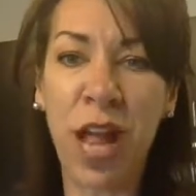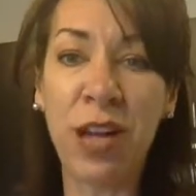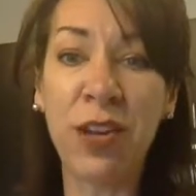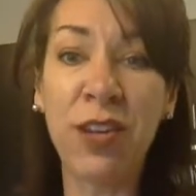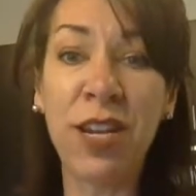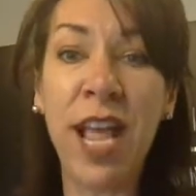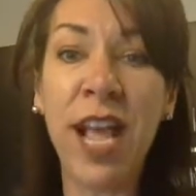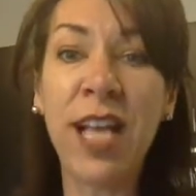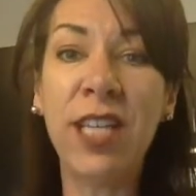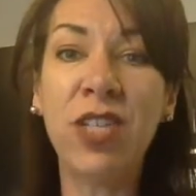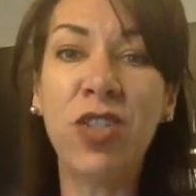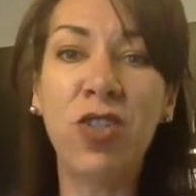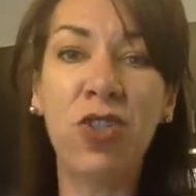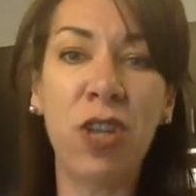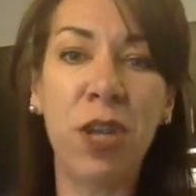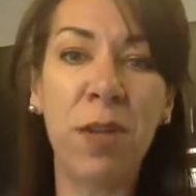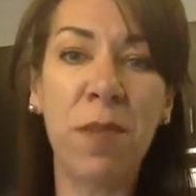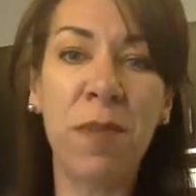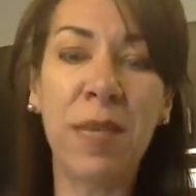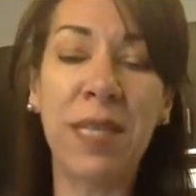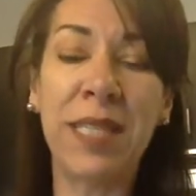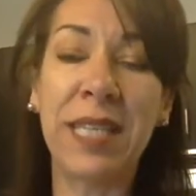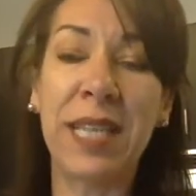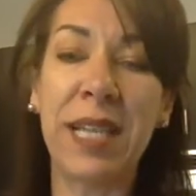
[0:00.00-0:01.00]
Our next
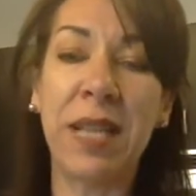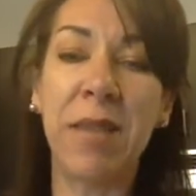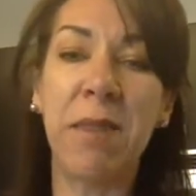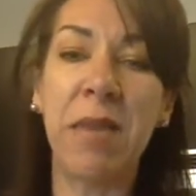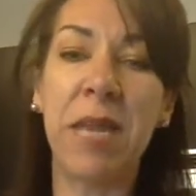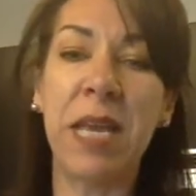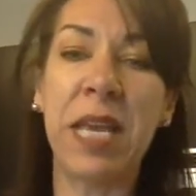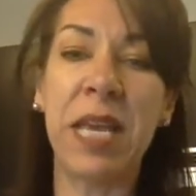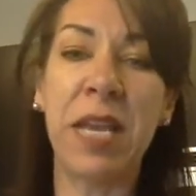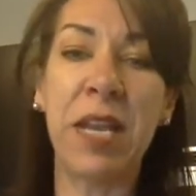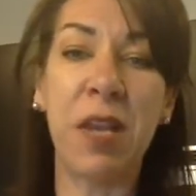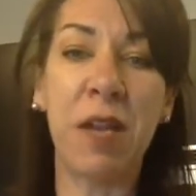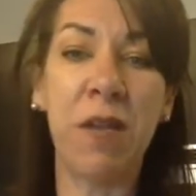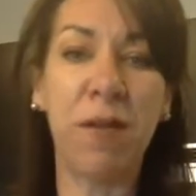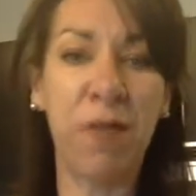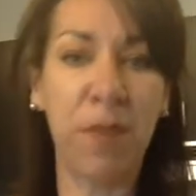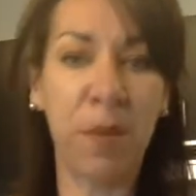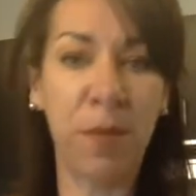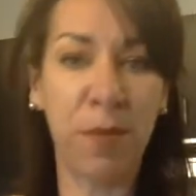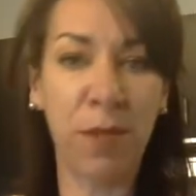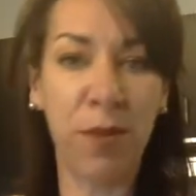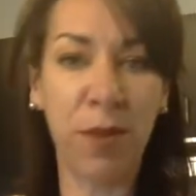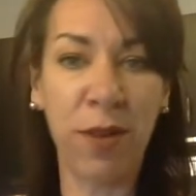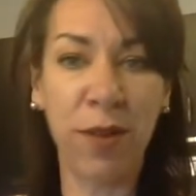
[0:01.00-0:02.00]
trip is going to be in
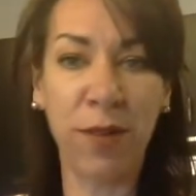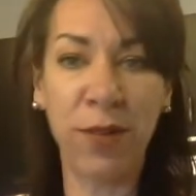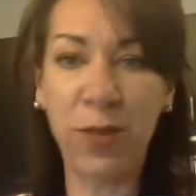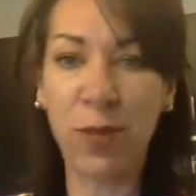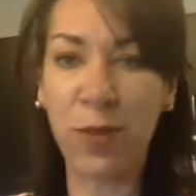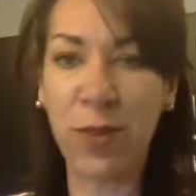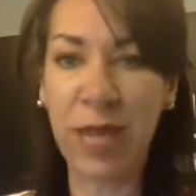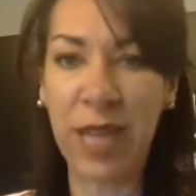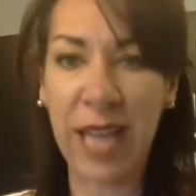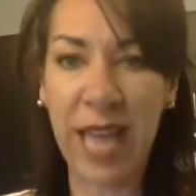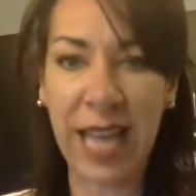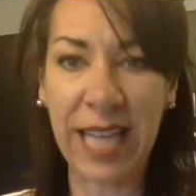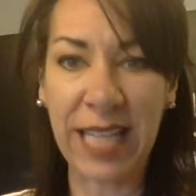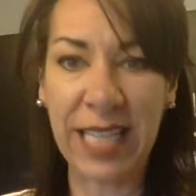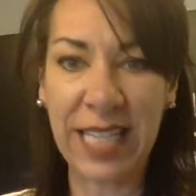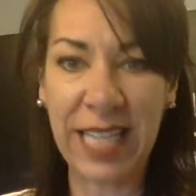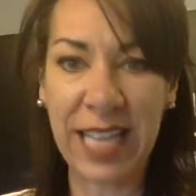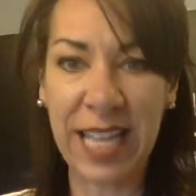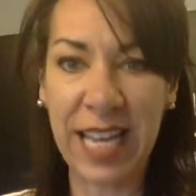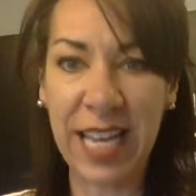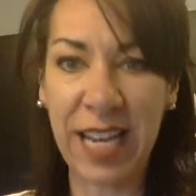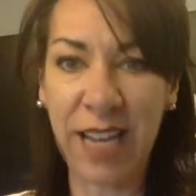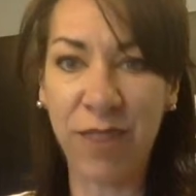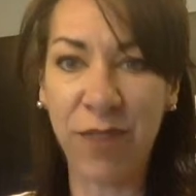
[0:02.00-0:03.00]
November of
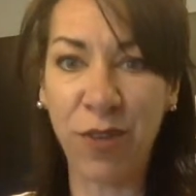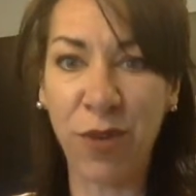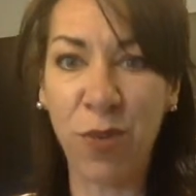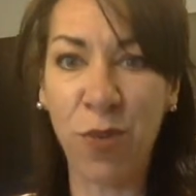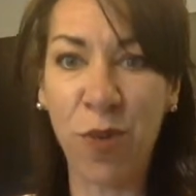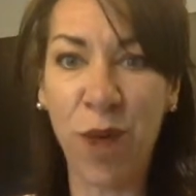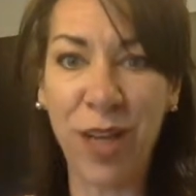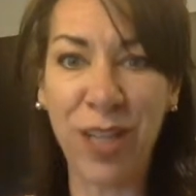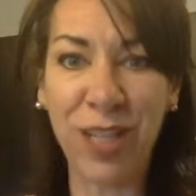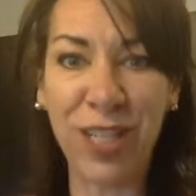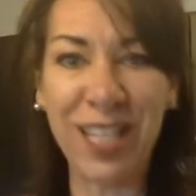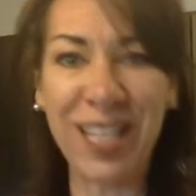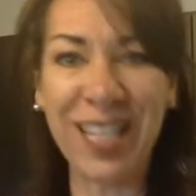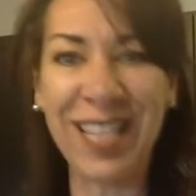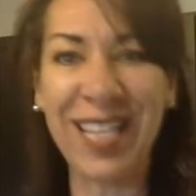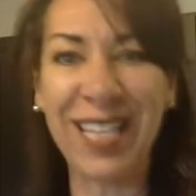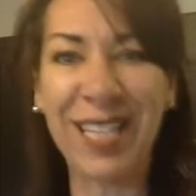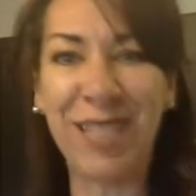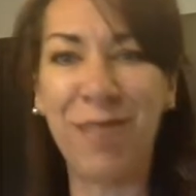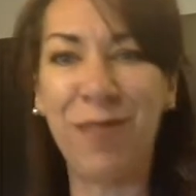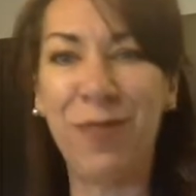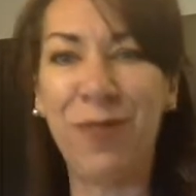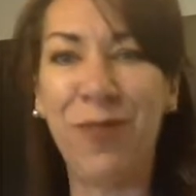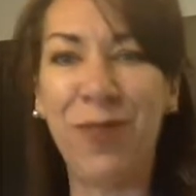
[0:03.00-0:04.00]
2018. If you're watching
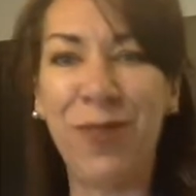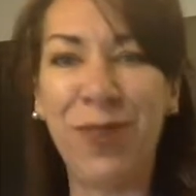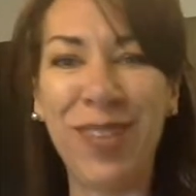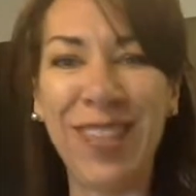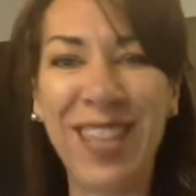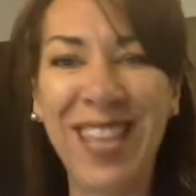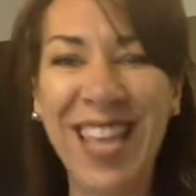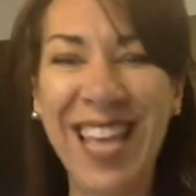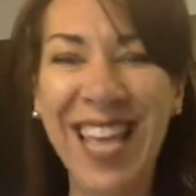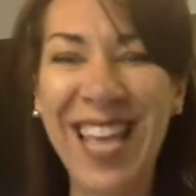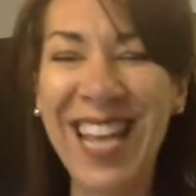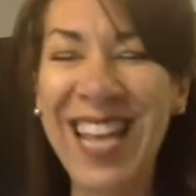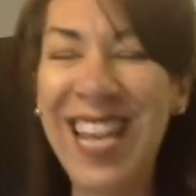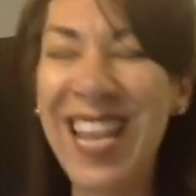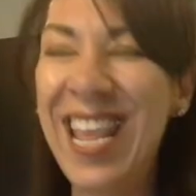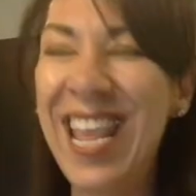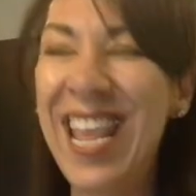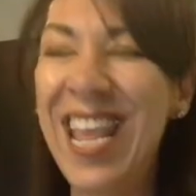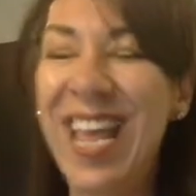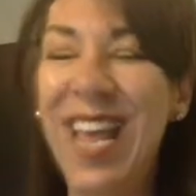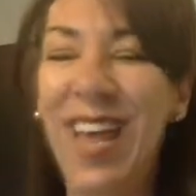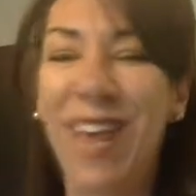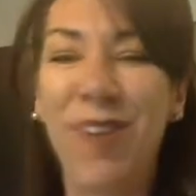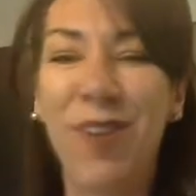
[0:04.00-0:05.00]
this before then,
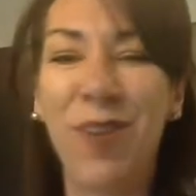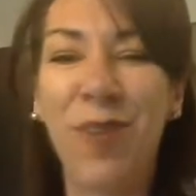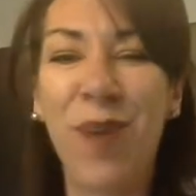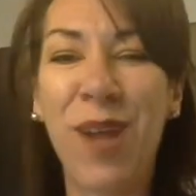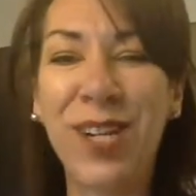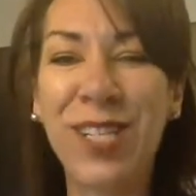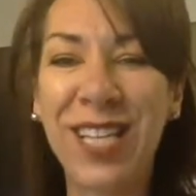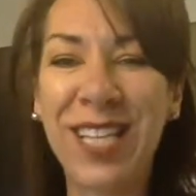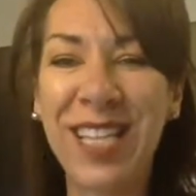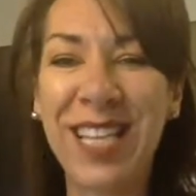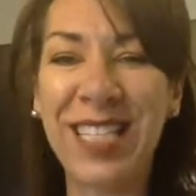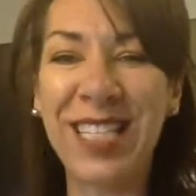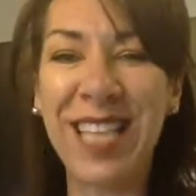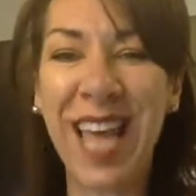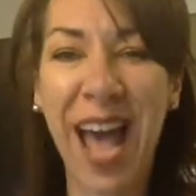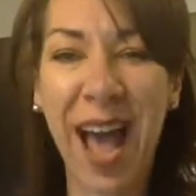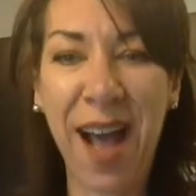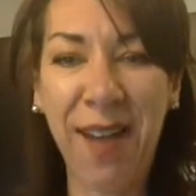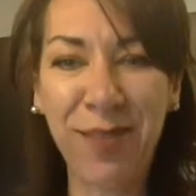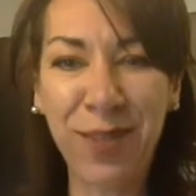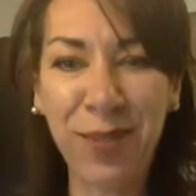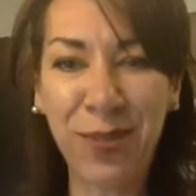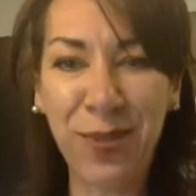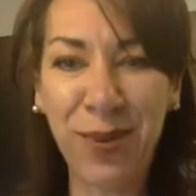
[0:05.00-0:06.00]
if you're watching this
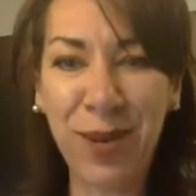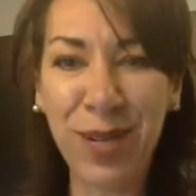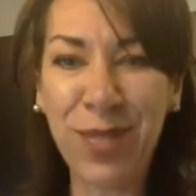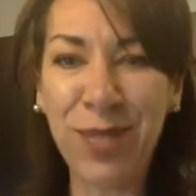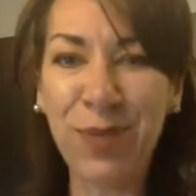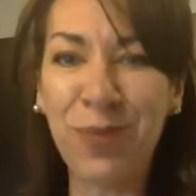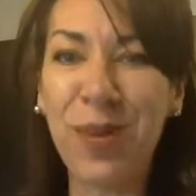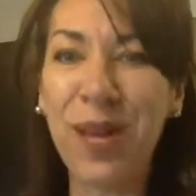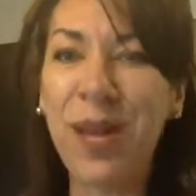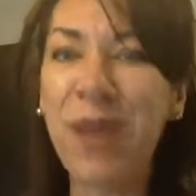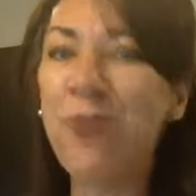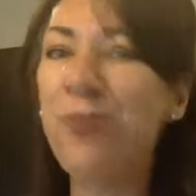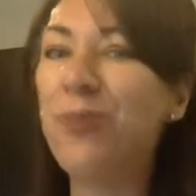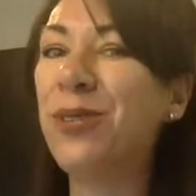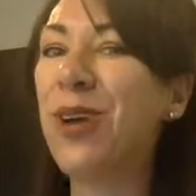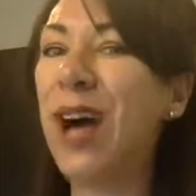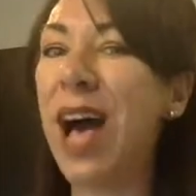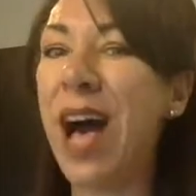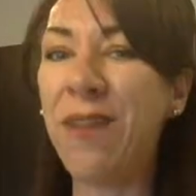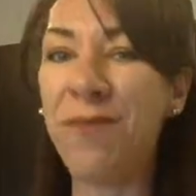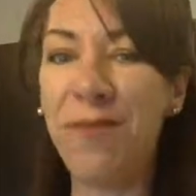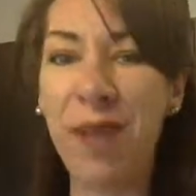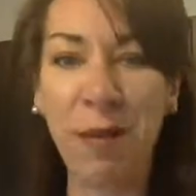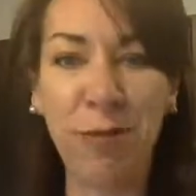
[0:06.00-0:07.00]
afterwards, well,
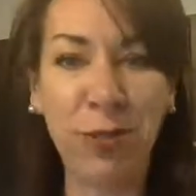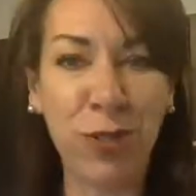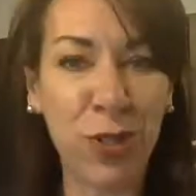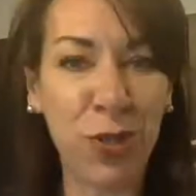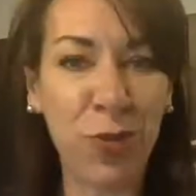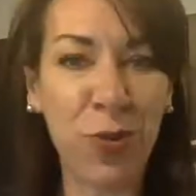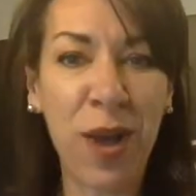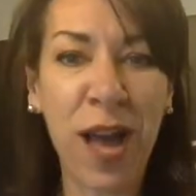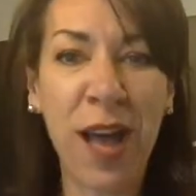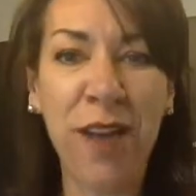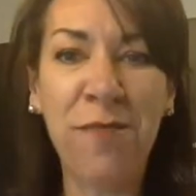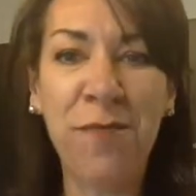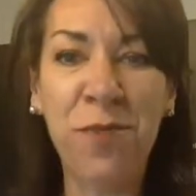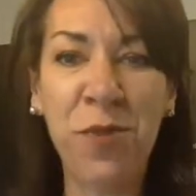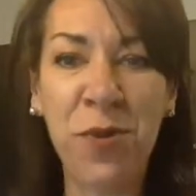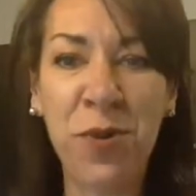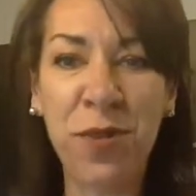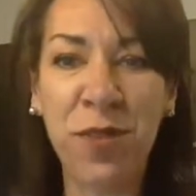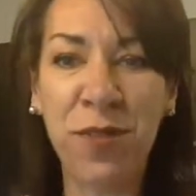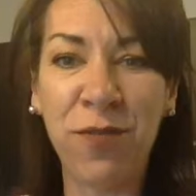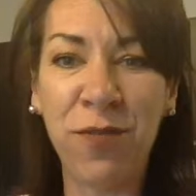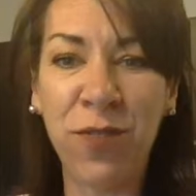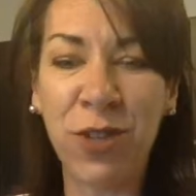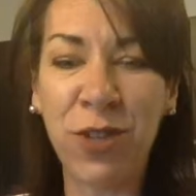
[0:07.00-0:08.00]
I'm sure we'll have more
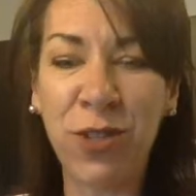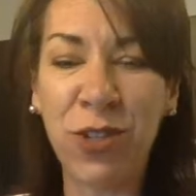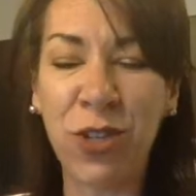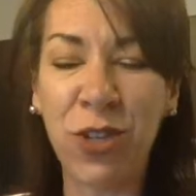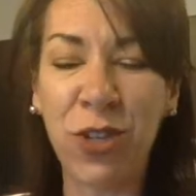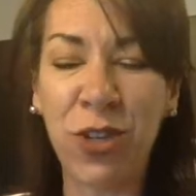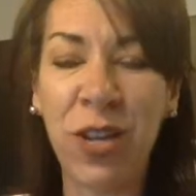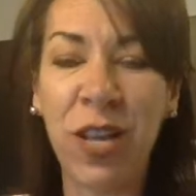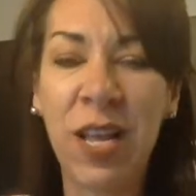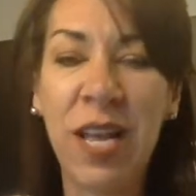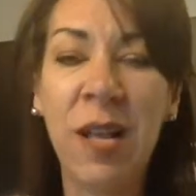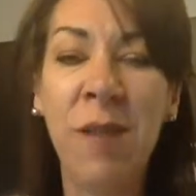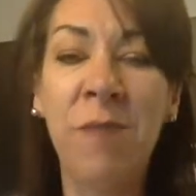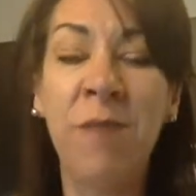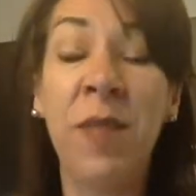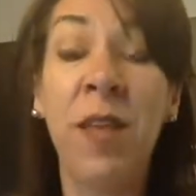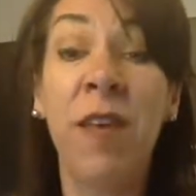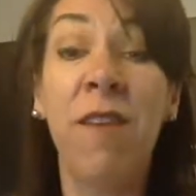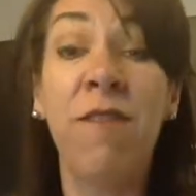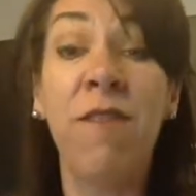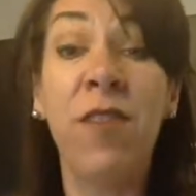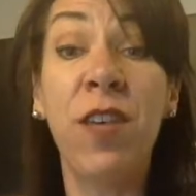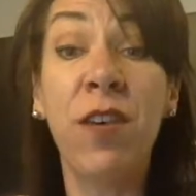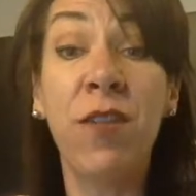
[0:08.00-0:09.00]
in the future.
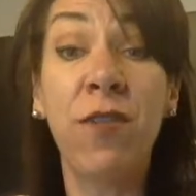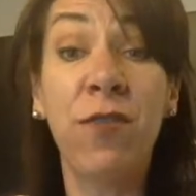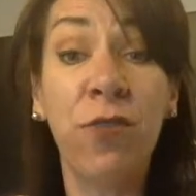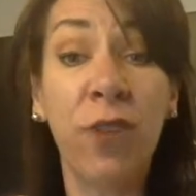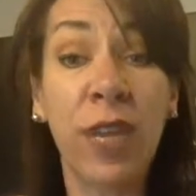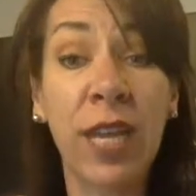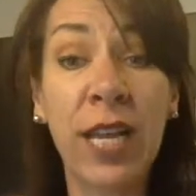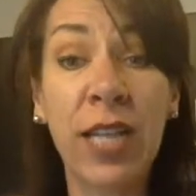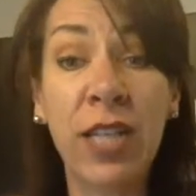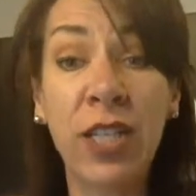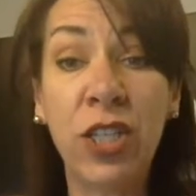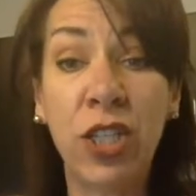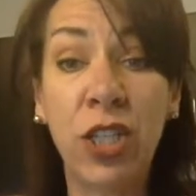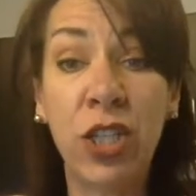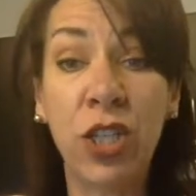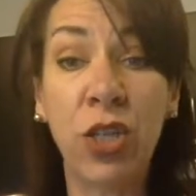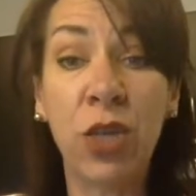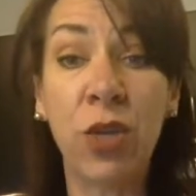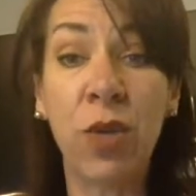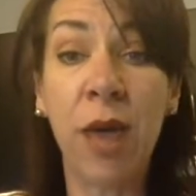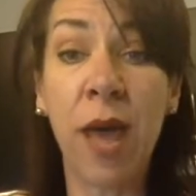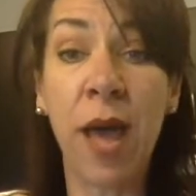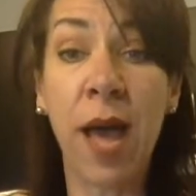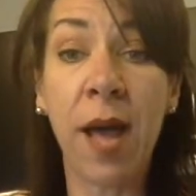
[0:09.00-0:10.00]
Feel free
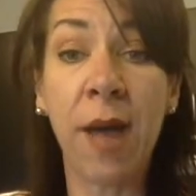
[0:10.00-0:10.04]
to